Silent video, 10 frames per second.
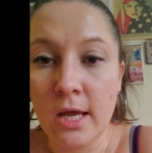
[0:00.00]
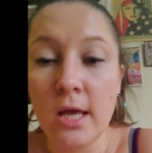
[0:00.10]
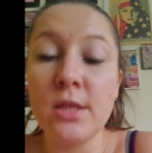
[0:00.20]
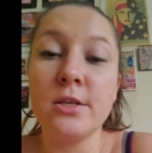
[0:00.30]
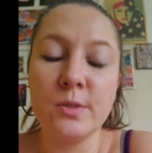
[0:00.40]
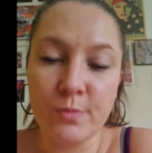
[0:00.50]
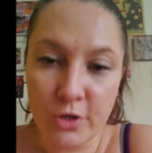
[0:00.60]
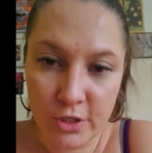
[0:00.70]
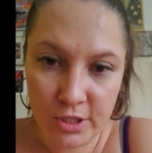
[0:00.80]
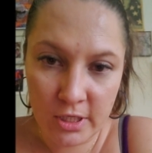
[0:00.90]
this
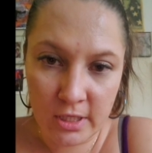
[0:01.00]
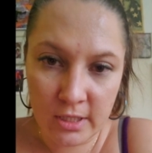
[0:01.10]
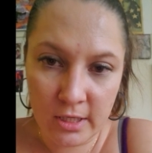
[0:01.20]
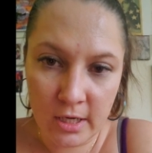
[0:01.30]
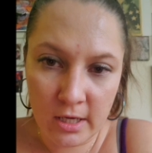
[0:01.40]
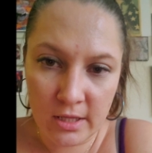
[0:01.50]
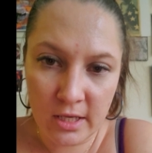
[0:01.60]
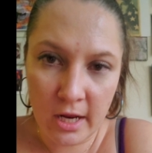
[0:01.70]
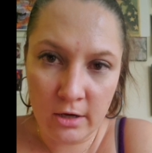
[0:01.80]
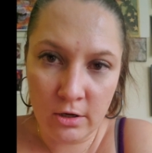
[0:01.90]
person
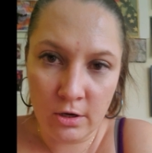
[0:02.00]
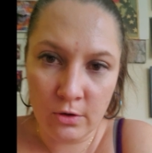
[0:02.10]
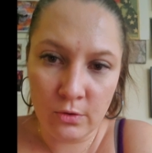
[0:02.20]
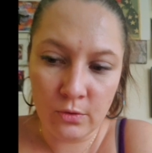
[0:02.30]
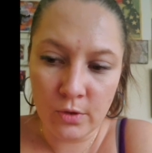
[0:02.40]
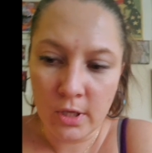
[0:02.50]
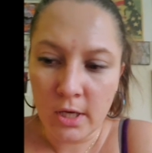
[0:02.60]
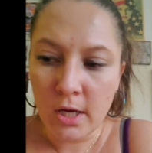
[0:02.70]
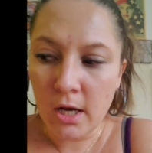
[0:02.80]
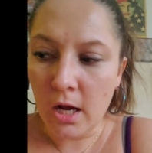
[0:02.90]
that I know,
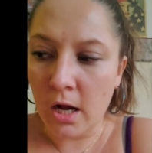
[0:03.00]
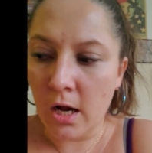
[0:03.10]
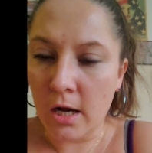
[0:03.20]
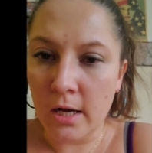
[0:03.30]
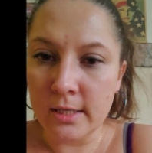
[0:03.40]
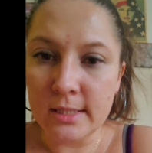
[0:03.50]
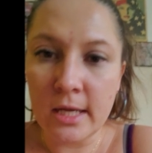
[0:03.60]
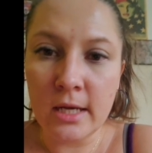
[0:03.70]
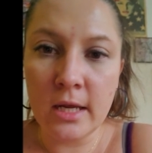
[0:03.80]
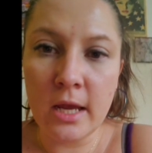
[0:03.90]

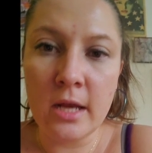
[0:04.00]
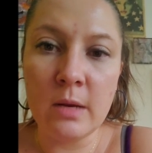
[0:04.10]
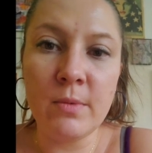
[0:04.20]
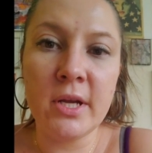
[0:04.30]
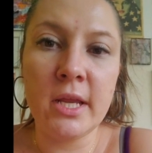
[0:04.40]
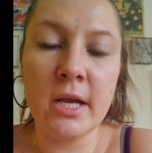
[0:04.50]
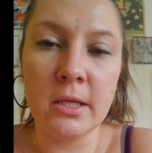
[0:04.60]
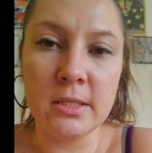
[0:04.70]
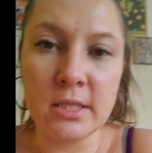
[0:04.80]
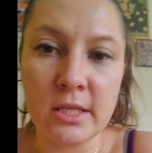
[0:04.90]
sending anybody
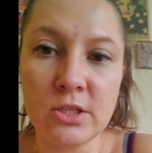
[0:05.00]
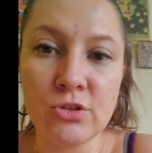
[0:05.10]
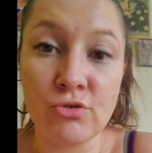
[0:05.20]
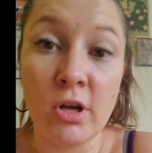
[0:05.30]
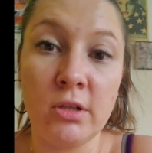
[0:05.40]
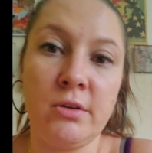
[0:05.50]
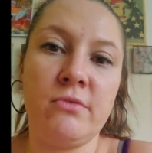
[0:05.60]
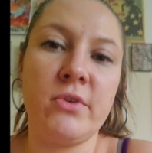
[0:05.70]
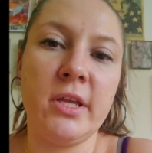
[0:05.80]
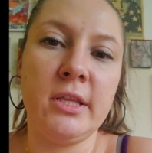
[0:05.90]
else that's
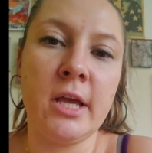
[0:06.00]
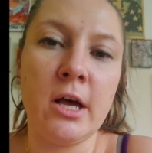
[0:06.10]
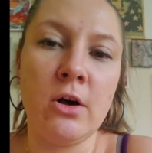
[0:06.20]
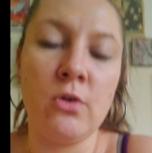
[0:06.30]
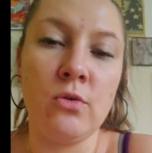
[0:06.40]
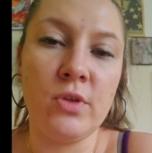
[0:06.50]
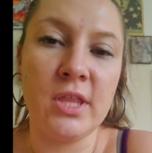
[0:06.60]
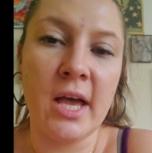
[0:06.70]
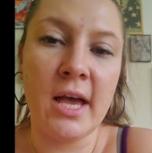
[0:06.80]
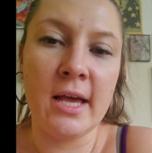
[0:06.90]
struggling right now,
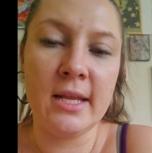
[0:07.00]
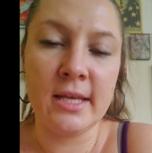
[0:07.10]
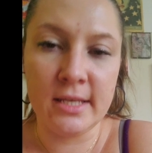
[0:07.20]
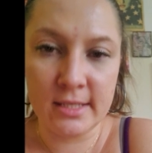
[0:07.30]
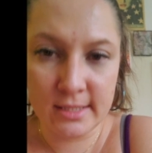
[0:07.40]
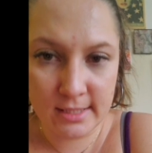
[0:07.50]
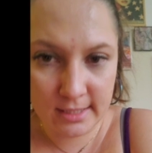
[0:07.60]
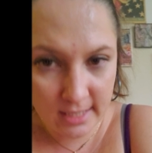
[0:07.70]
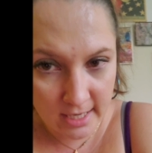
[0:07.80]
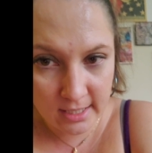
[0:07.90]
that is
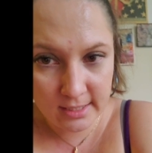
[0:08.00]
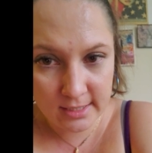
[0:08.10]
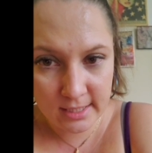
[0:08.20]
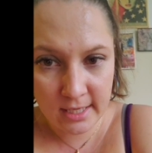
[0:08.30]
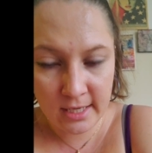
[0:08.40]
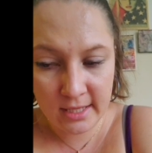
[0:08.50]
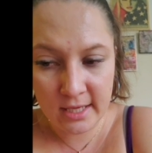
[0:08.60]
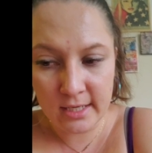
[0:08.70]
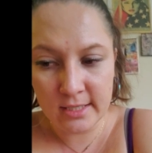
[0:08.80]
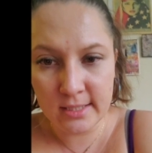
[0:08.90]
getting sick,
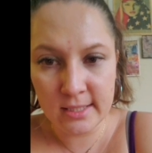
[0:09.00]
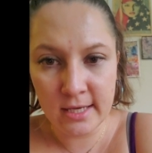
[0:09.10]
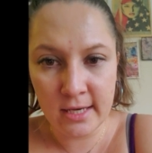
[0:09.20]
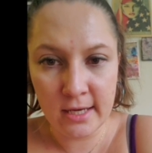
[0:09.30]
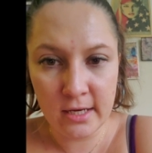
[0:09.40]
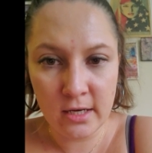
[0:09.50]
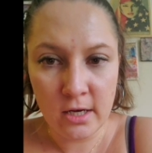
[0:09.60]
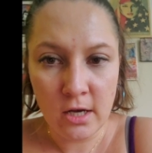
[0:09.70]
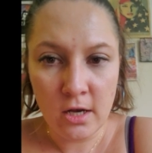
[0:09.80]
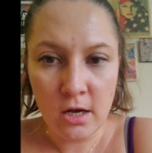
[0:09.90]
that is sick,
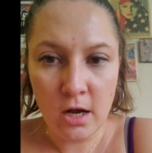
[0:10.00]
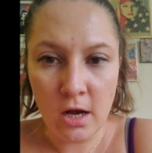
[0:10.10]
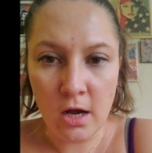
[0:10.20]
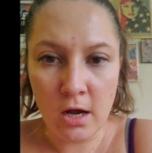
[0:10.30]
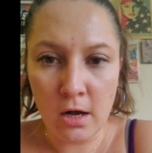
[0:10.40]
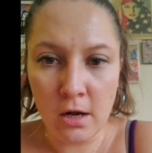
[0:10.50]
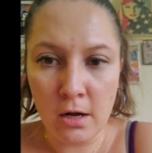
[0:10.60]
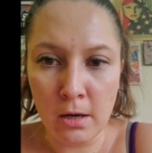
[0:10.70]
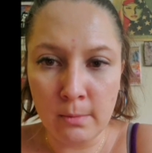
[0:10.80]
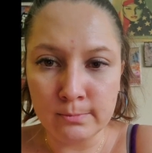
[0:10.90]

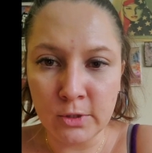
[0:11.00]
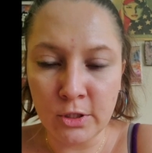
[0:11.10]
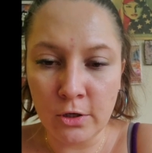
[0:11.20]
or